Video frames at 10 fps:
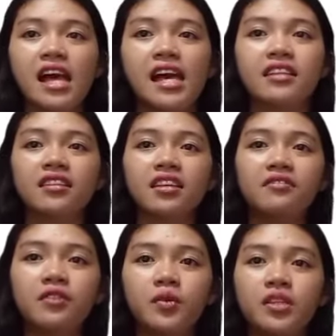and
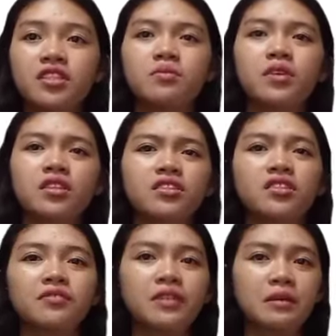influence brought to
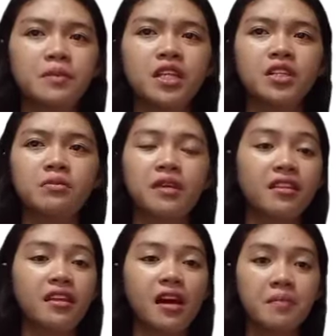the Filipino by
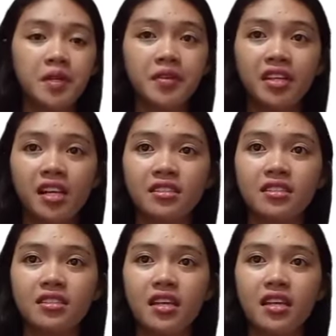the Americans.